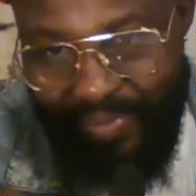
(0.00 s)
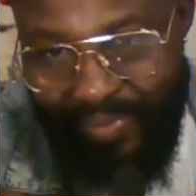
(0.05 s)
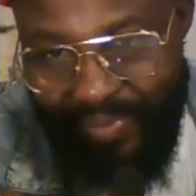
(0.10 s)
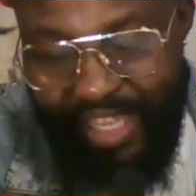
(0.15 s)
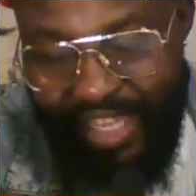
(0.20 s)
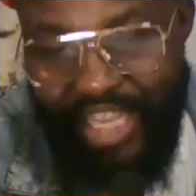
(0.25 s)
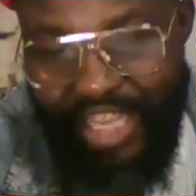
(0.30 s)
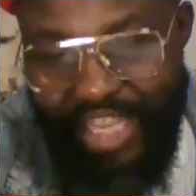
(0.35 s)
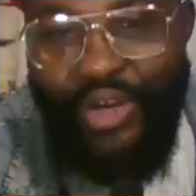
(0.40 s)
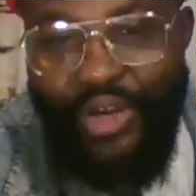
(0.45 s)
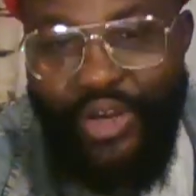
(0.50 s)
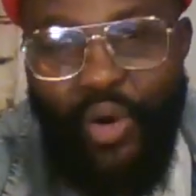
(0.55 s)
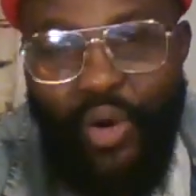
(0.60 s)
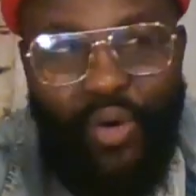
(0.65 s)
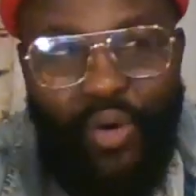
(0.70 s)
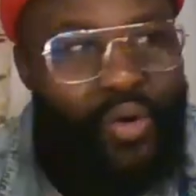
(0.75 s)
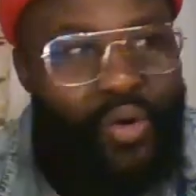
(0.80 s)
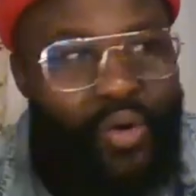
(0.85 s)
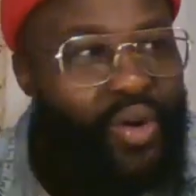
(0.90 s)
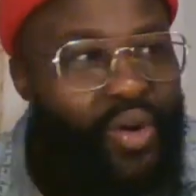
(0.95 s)
you
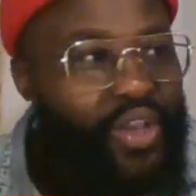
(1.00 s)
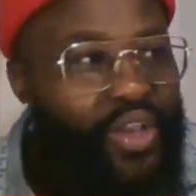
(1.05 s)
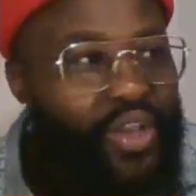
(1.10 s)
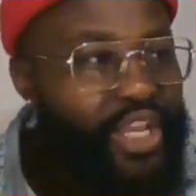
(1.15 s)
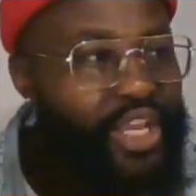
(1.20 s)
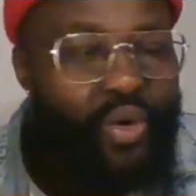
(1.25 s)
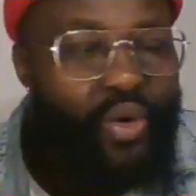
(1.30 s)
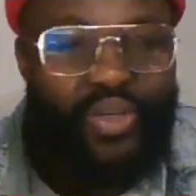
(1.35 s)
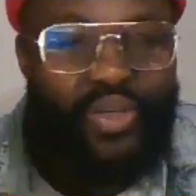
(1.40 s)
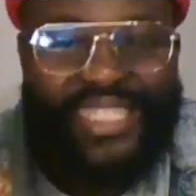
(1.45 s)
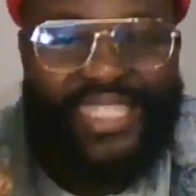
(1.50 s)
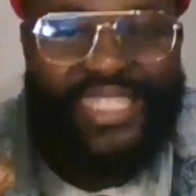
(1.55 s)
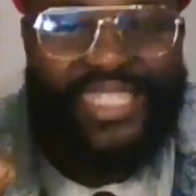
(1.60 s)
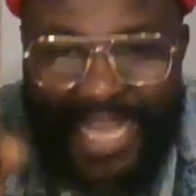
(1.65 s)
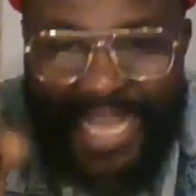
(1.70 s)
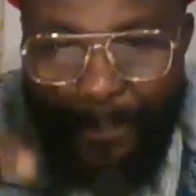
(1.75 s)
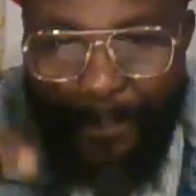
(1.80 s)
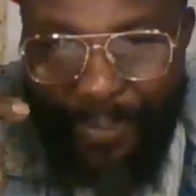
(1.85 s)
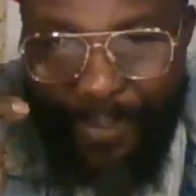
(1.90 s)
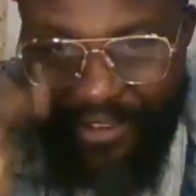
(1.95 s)
know,
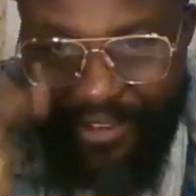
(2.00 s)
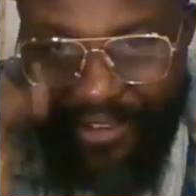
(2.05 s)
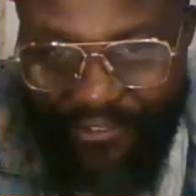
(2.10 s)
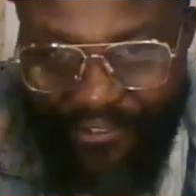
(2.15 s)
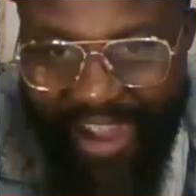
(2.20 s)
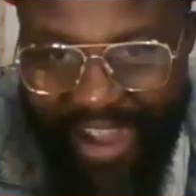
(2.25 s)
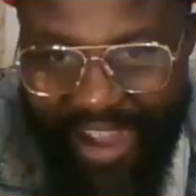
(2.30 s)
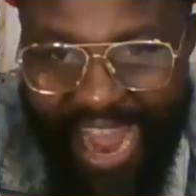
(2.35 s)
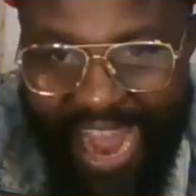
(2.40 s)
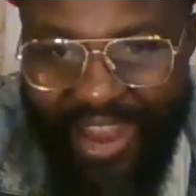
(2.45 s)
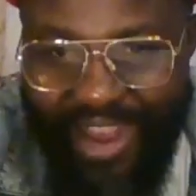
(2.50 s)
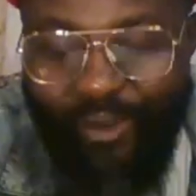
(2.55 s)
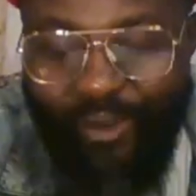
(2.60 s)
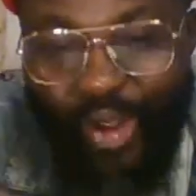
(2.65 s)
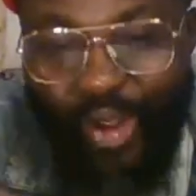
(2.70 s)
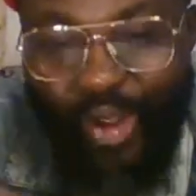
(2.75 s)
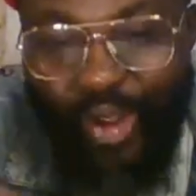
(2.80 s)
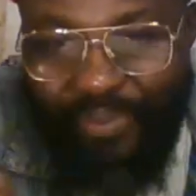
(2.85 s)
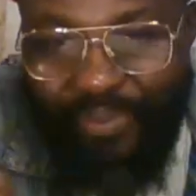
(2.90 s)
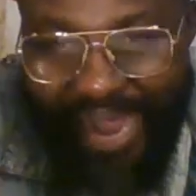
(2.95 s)
simplify what
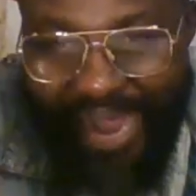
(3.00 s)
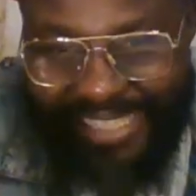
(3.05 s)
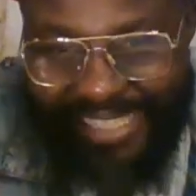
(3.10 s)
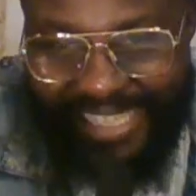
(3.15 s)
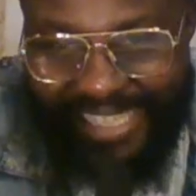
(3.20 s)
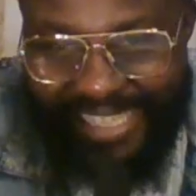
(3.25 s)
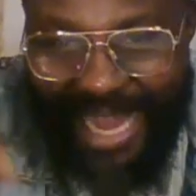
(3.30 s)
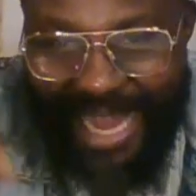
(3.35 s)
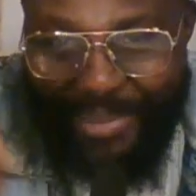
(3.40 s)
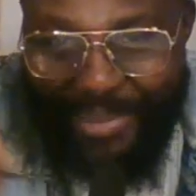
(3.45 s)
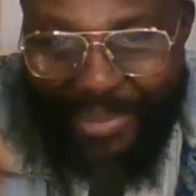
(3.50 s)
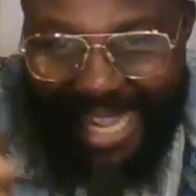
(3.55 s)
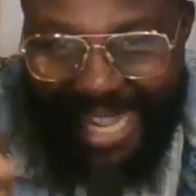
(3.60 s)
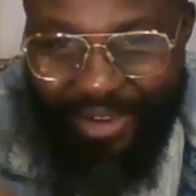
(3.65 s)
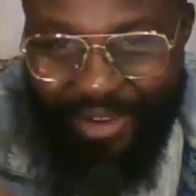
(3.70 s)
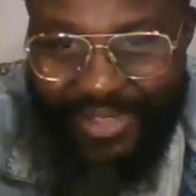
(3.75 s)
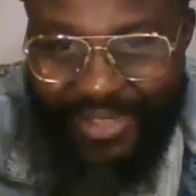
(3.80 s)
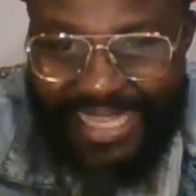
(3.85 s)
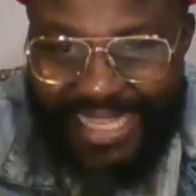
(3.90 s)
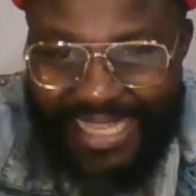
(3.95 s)
Mazi Nnamdi Kanu
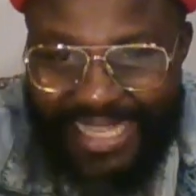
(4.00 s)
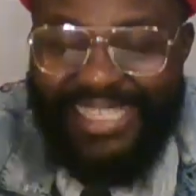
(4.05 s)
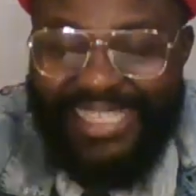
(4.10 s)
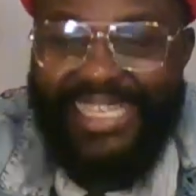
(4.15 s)
said,